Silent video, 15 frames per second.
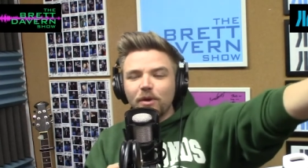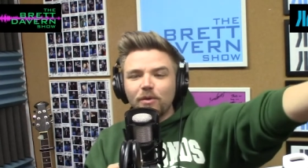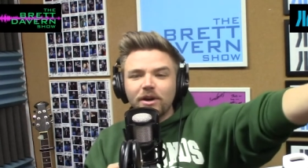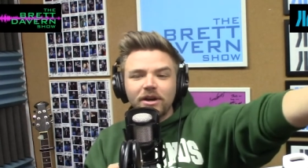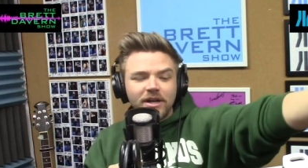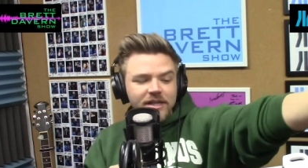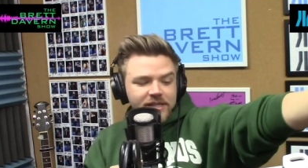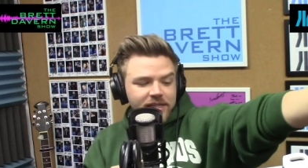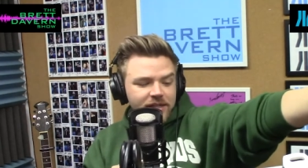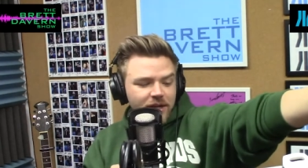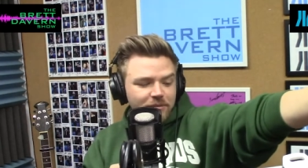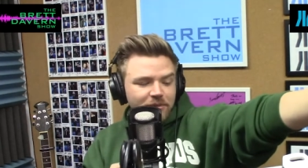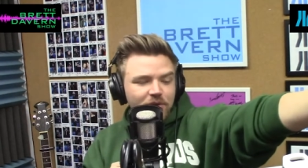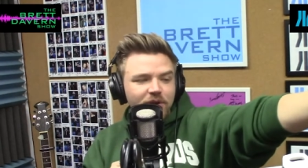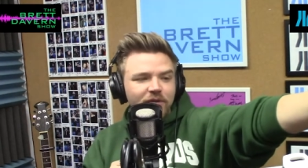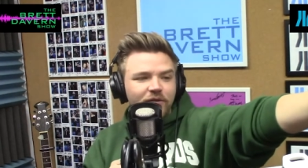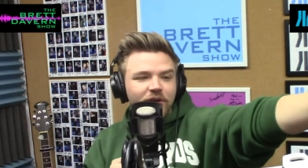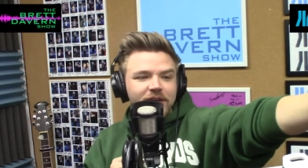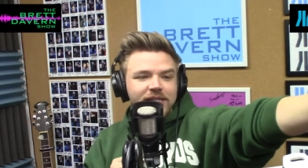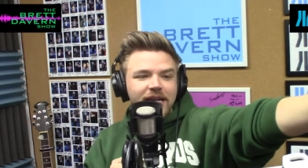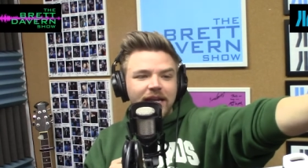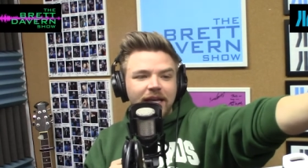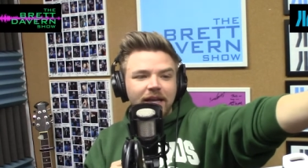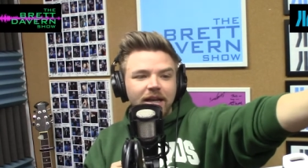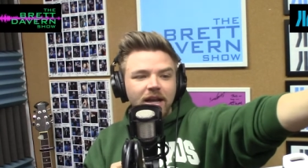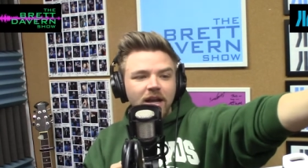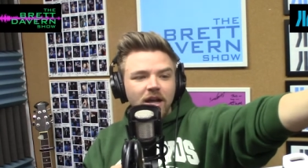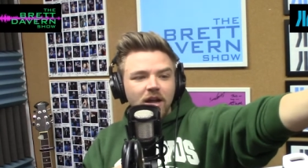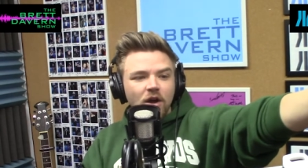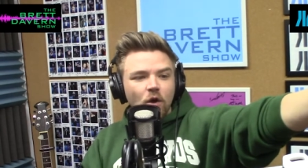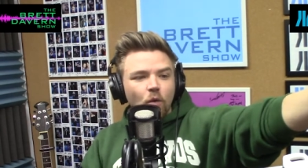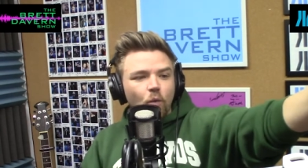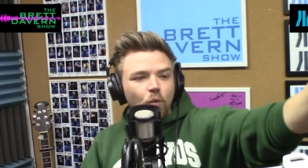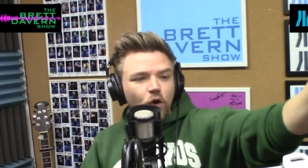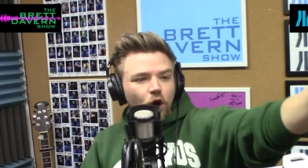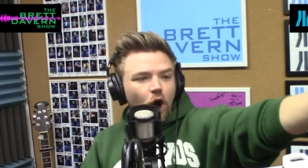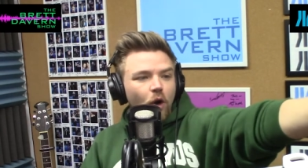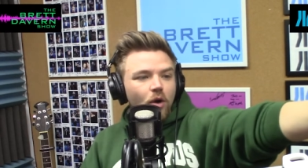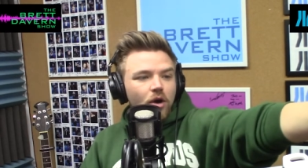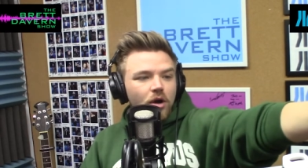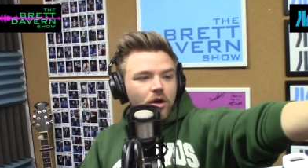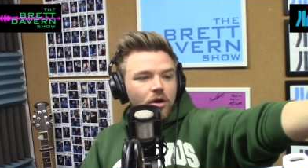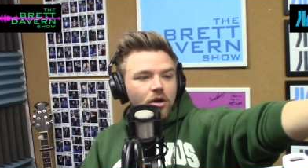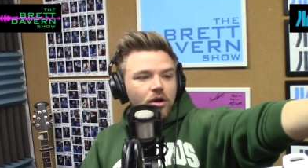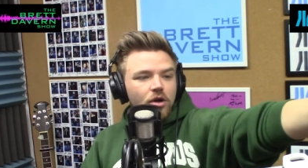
back to Boy Wonder because he's unmuted for a second. Grow- I got to take